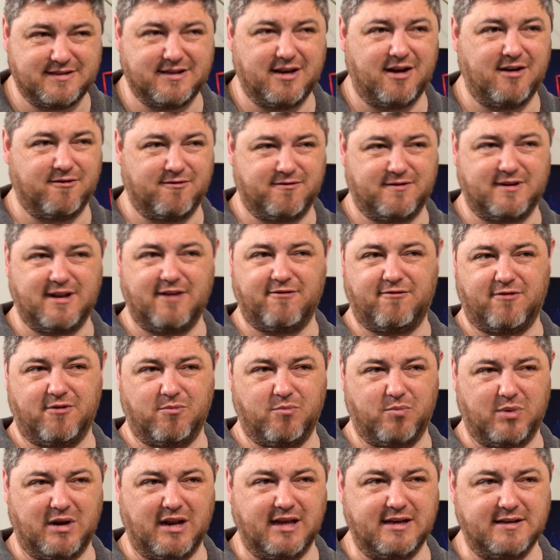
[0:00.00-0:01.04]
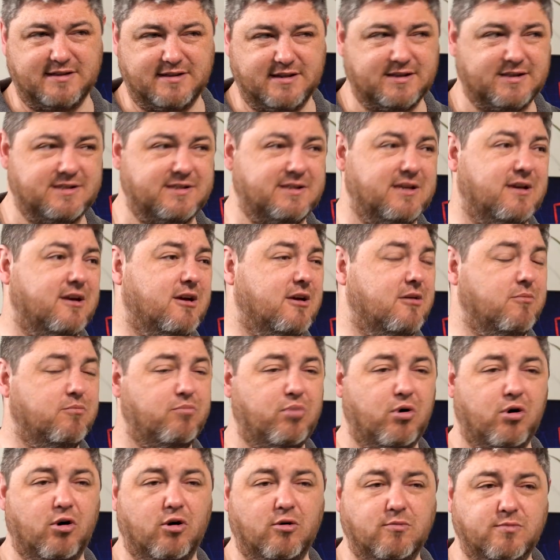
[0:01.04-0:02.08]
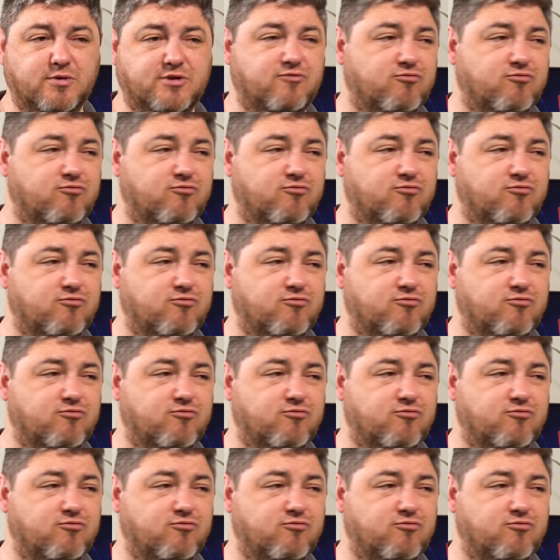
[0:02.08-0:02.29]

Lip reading: of different places, pubs,